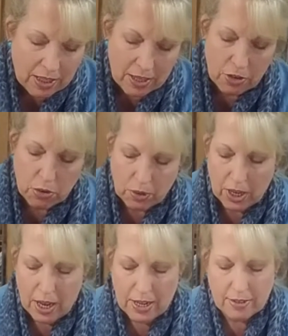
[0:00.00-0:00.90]
Then you
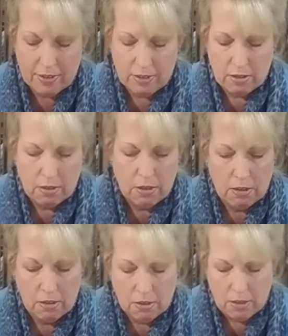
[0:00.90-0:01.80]
cut
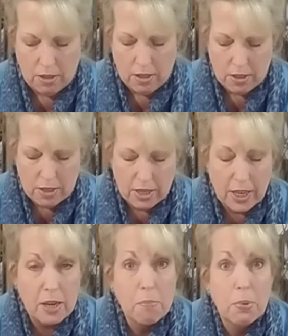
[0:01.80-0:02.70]
the
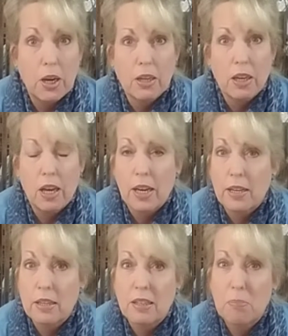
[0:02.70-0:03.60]
heat and bond lite